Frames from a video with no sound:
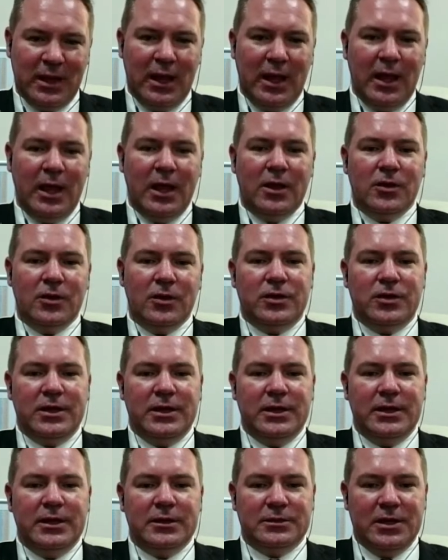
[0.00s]
the
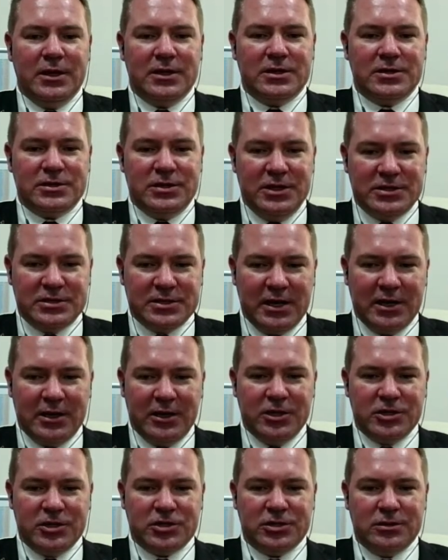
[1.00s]

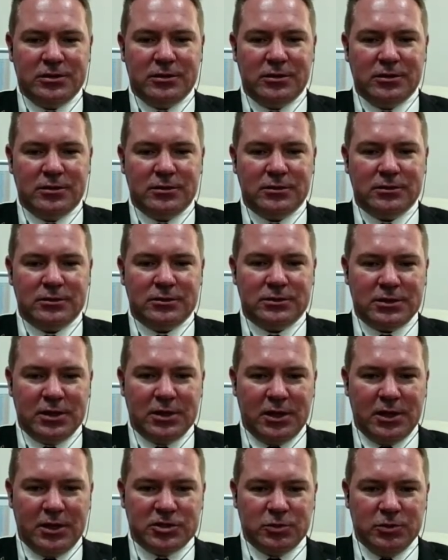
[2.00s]
desalination,
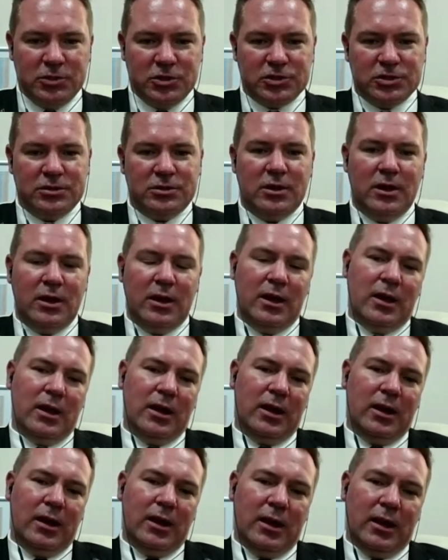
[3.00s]
transmission,
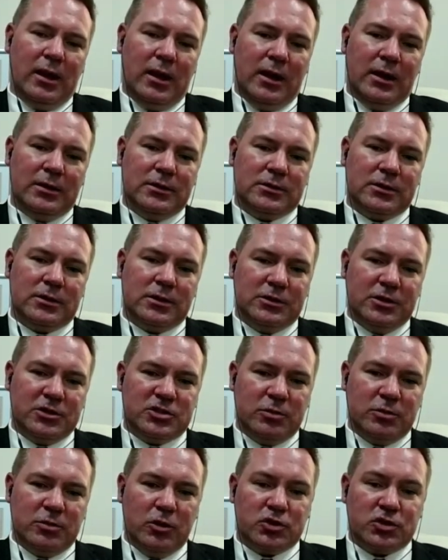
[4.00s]
and
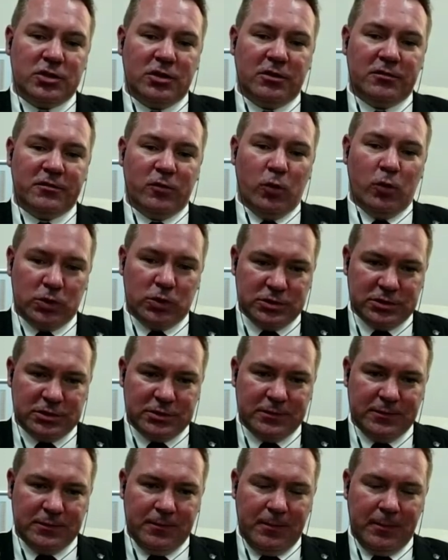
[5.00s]
distribution of water.
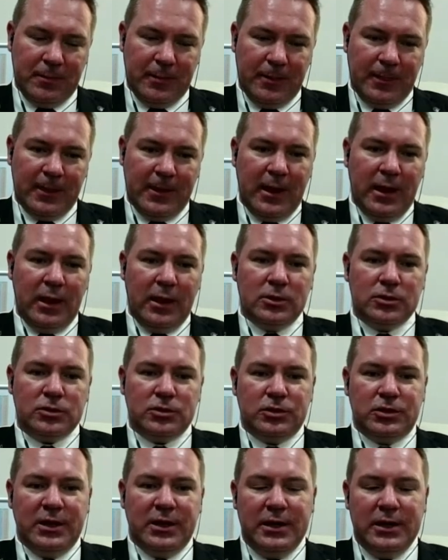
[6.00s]

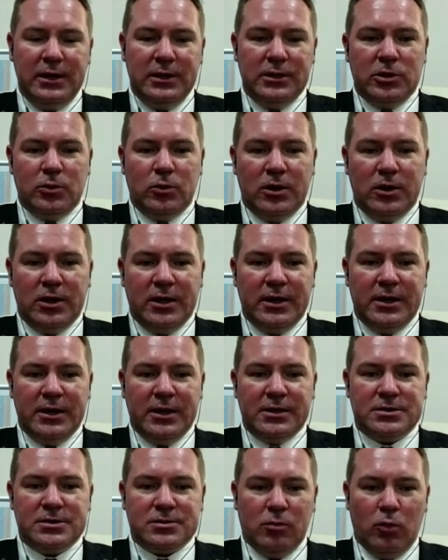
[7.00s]
Today, DEWA has
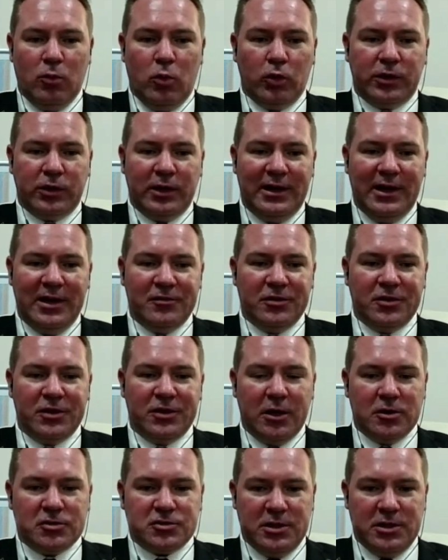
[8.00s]
more than 11,000
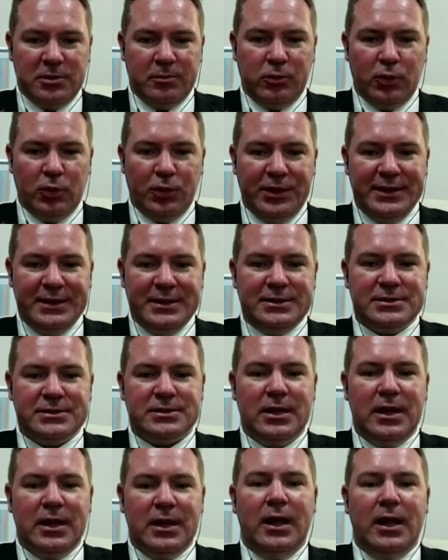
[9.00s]
employees
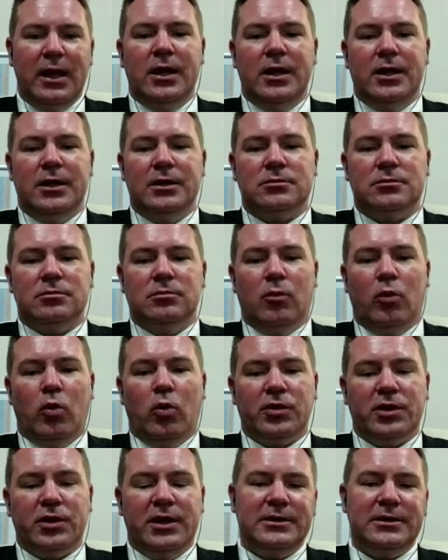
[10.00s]
and more than
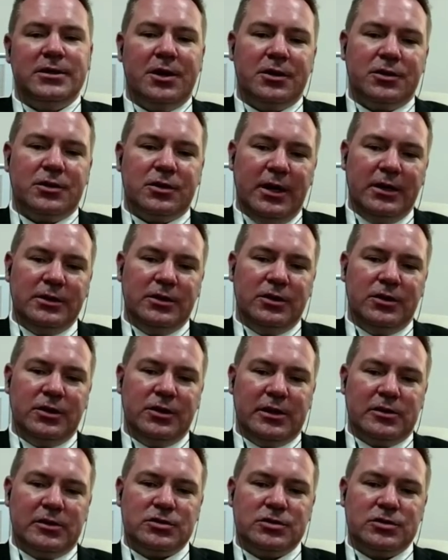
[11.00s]
880,000